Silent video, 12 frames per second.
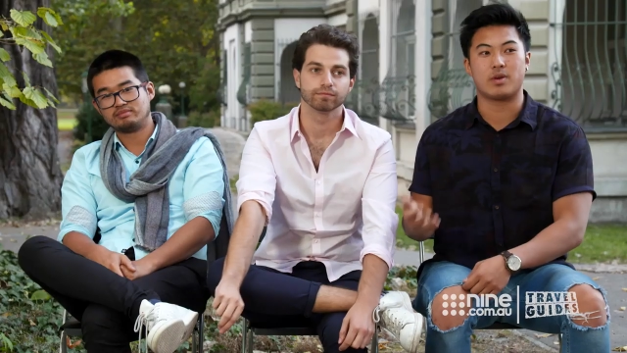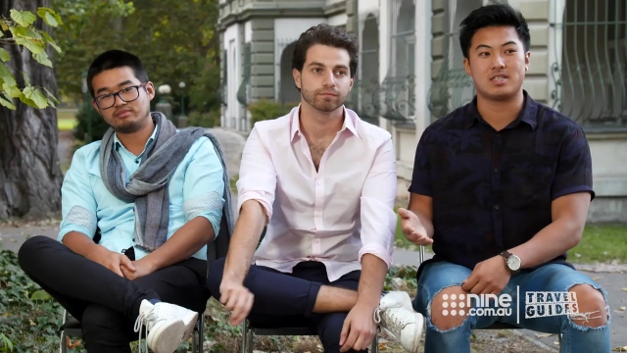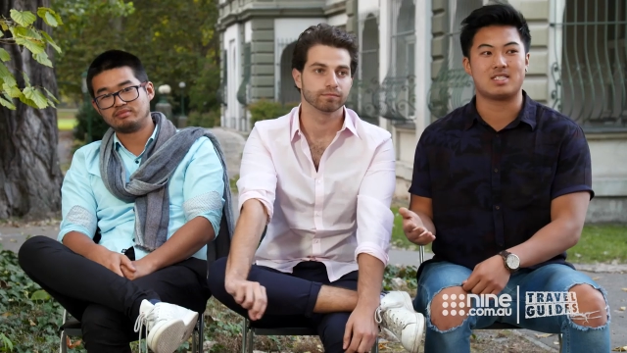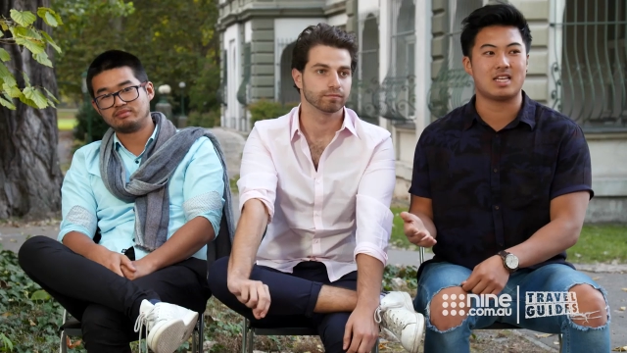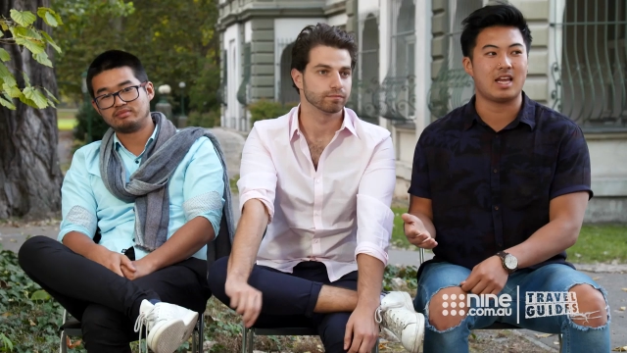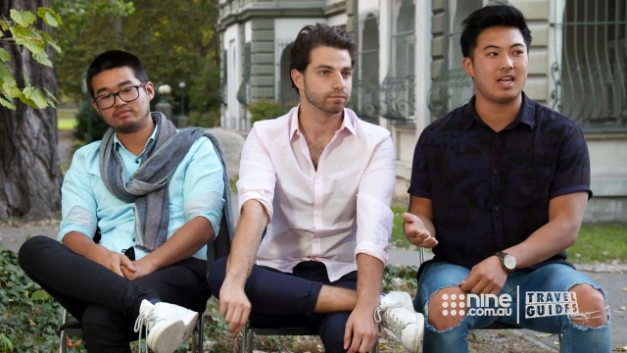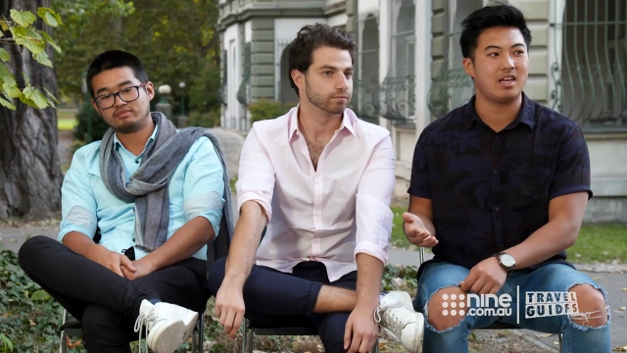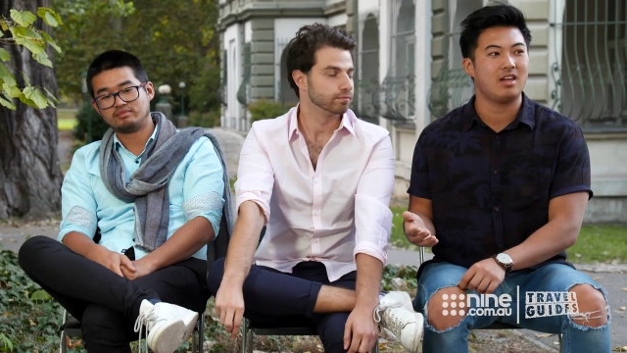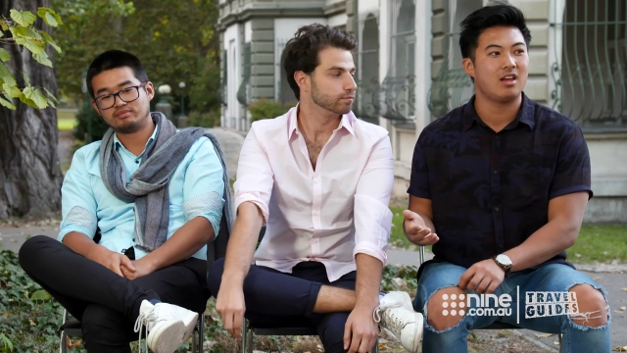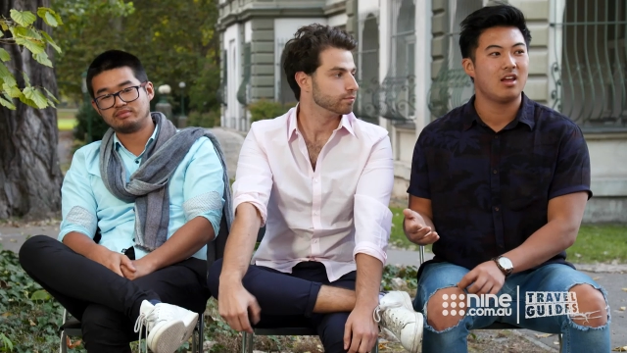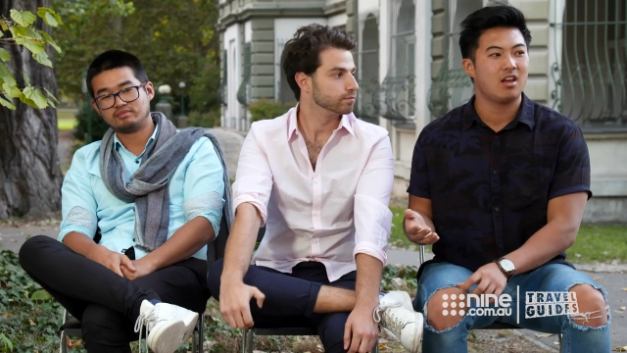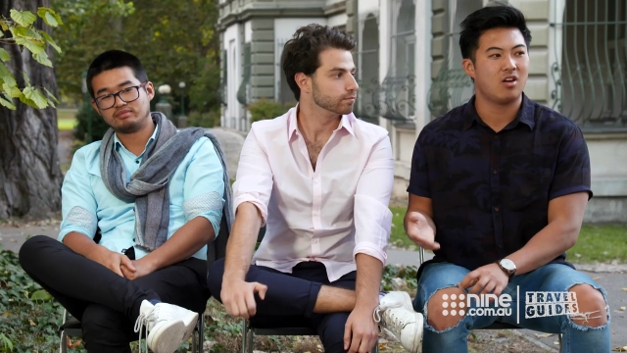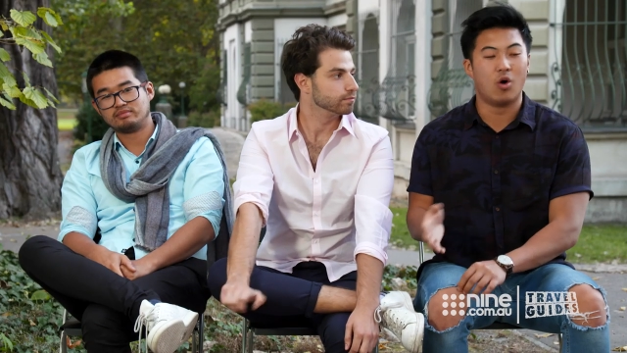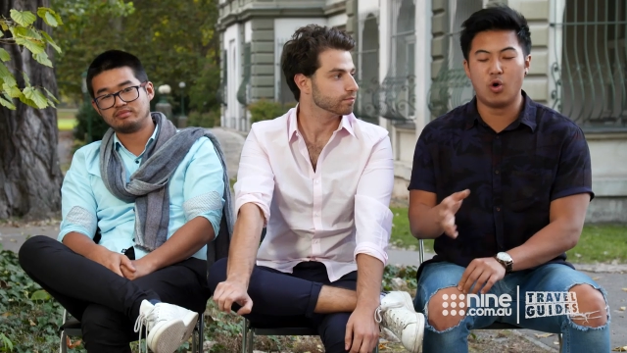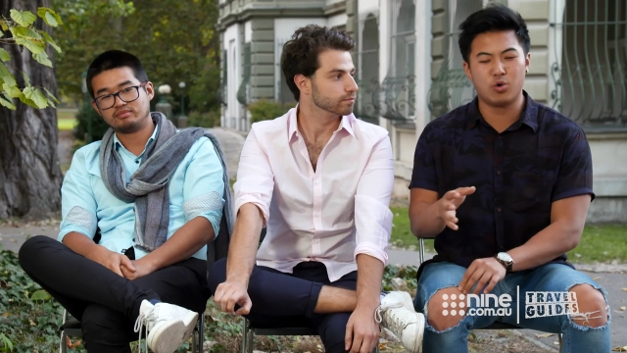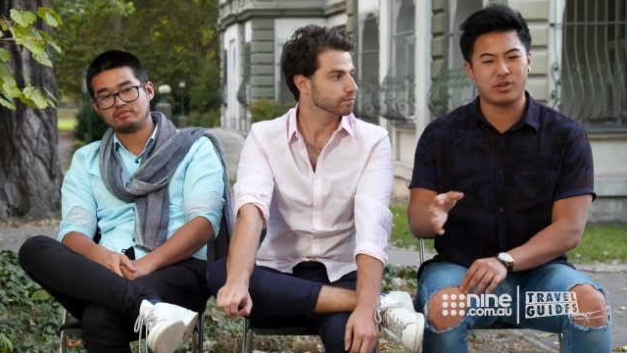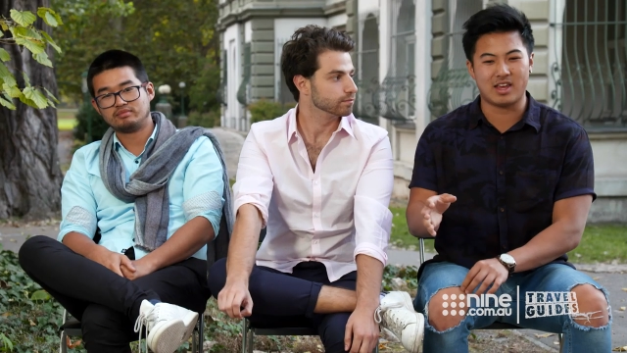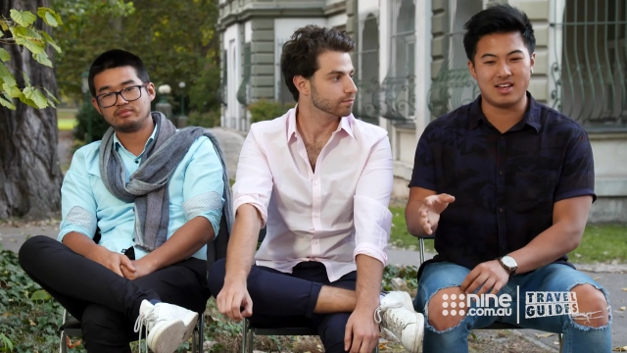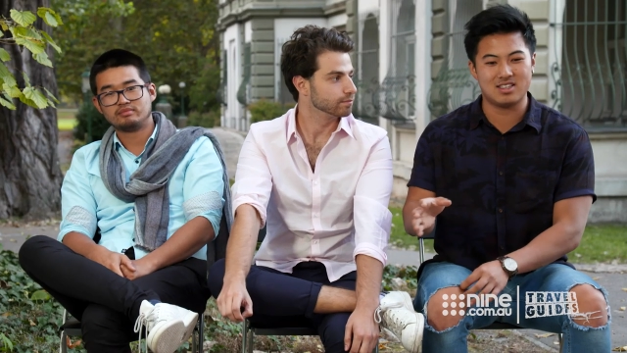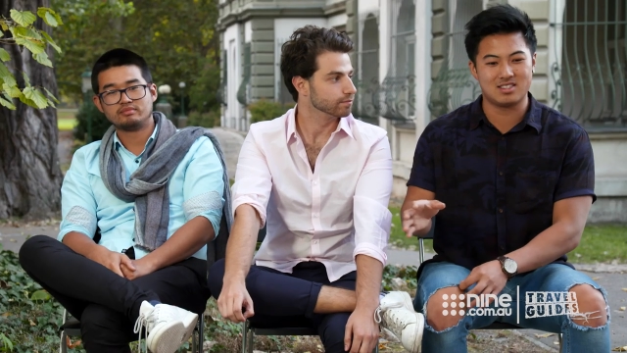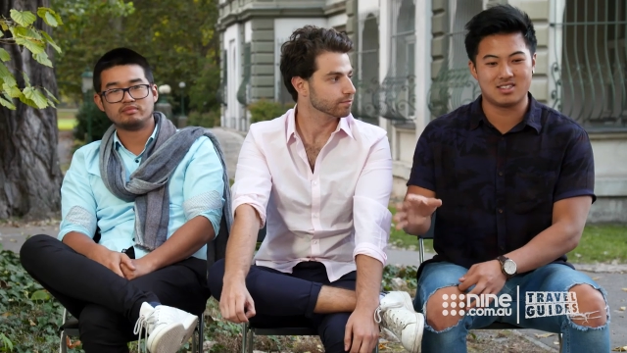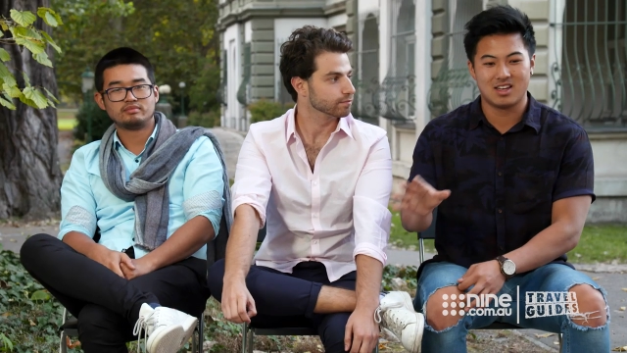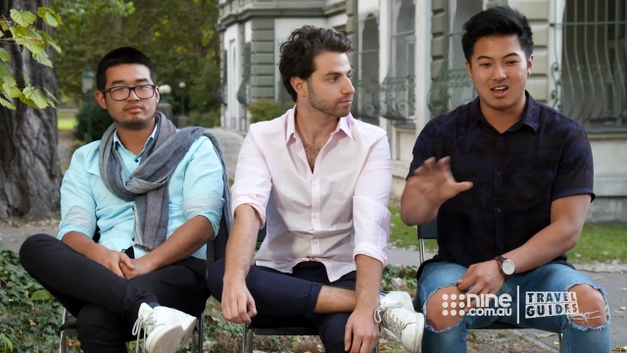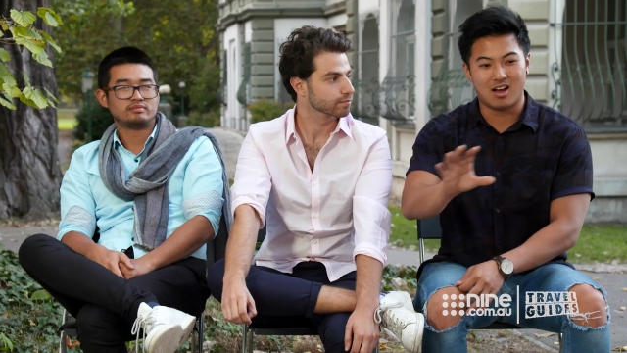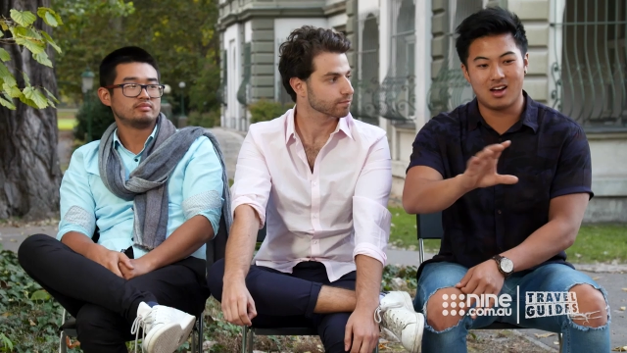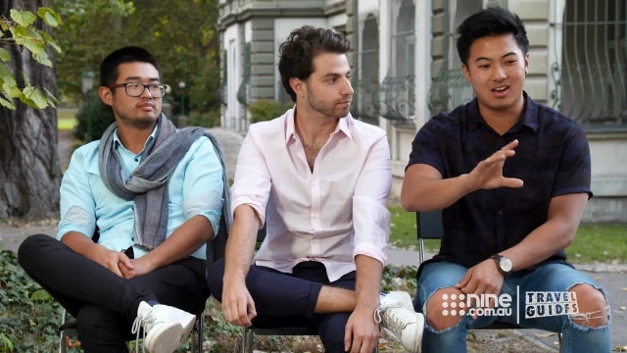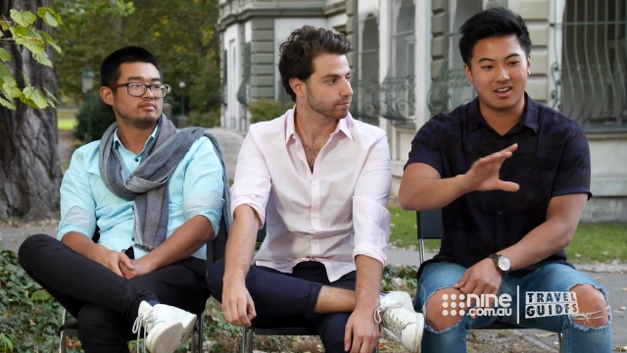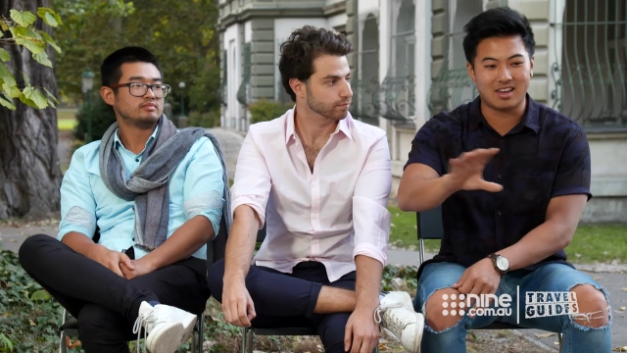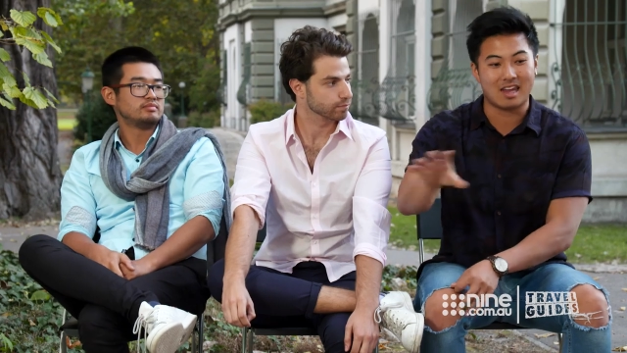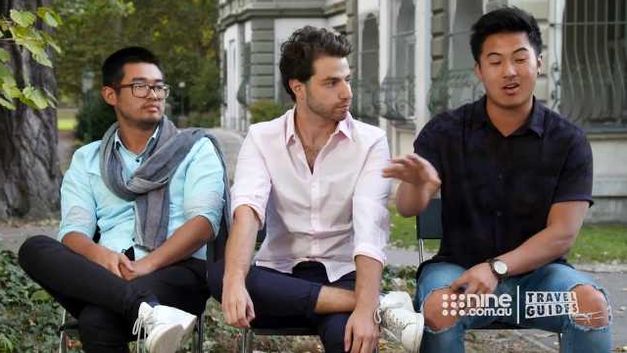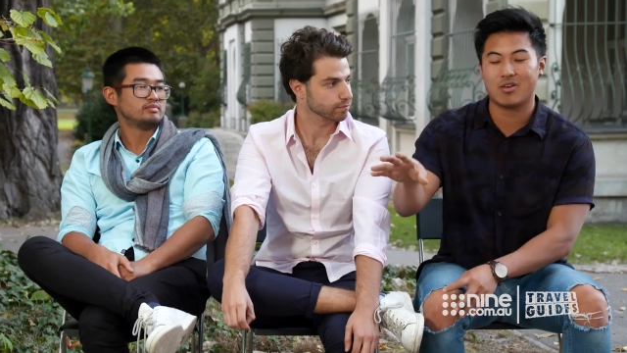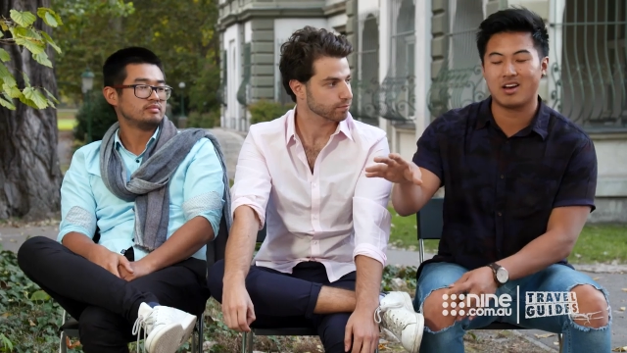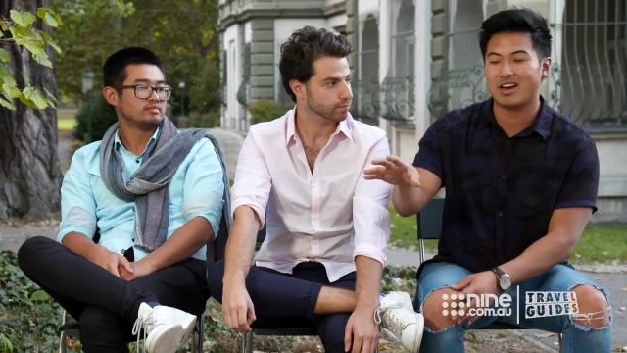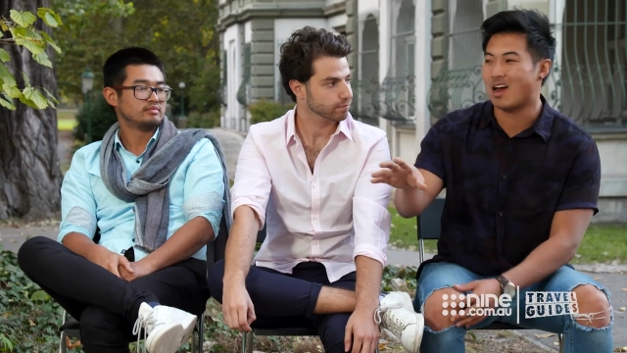Speaker 1: We see all these Hungarian